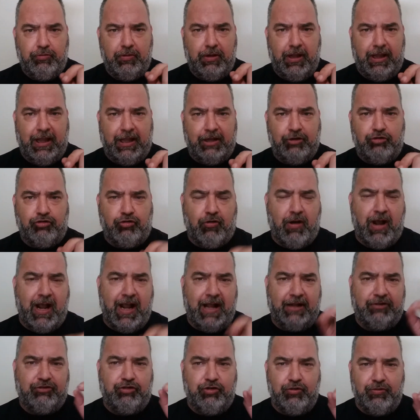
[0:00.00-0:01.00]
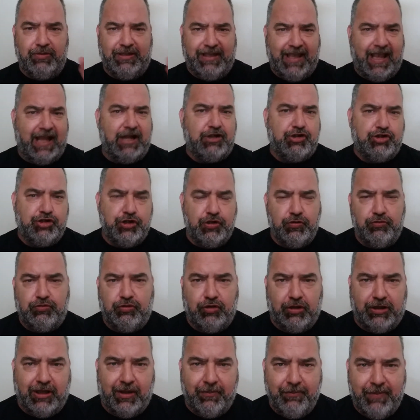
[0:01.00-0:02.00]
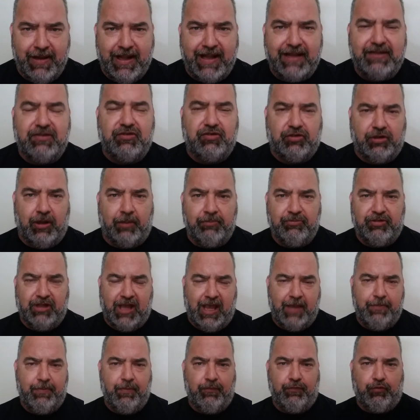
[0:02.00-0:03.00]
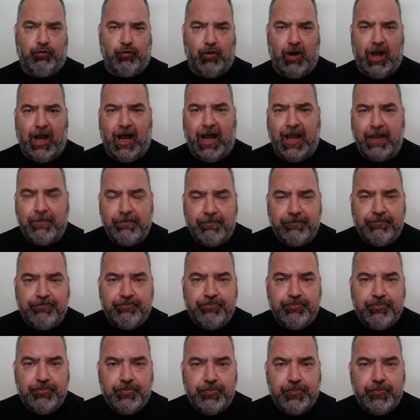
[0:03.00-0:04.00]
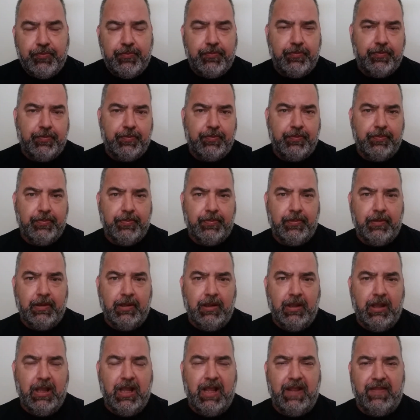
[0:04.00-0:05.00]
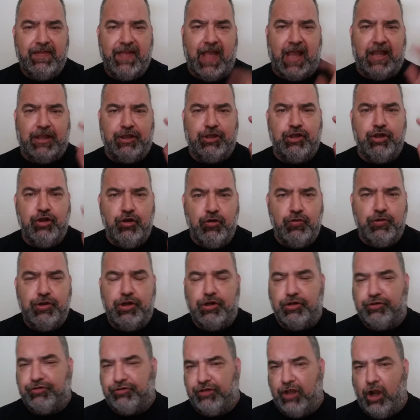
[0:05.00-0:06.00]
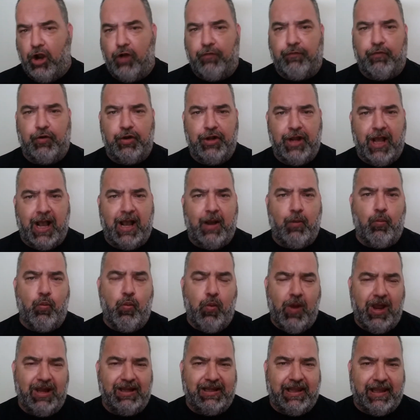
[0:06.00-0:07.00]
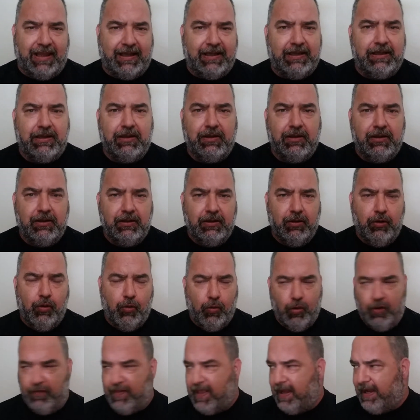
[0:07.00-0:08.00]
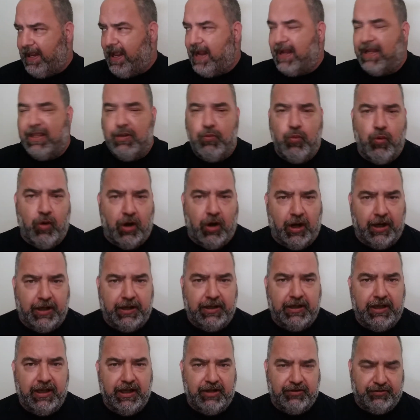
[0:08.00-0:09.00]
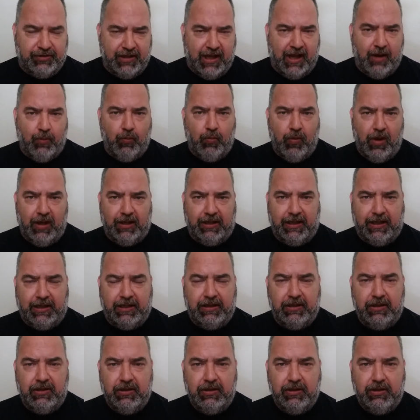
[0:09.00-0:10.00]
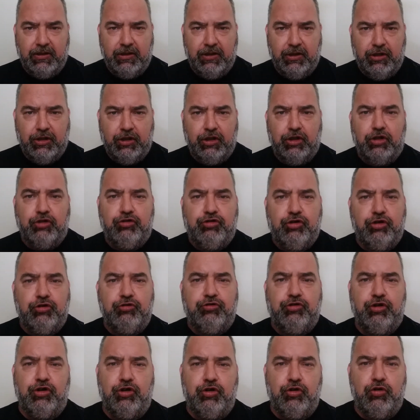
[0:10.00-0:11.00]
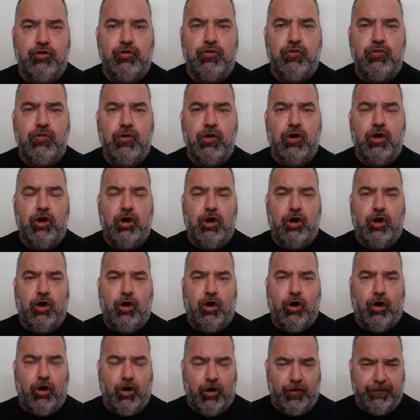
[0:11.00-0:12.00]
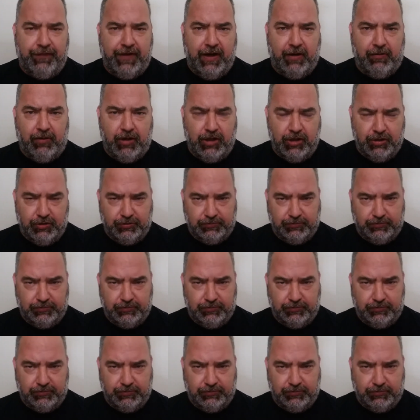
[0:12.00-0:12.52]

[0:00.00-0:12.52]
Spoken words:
try to get you to commit some type of crime that you yourself are not willing, or that anyone is not willing to do on their own.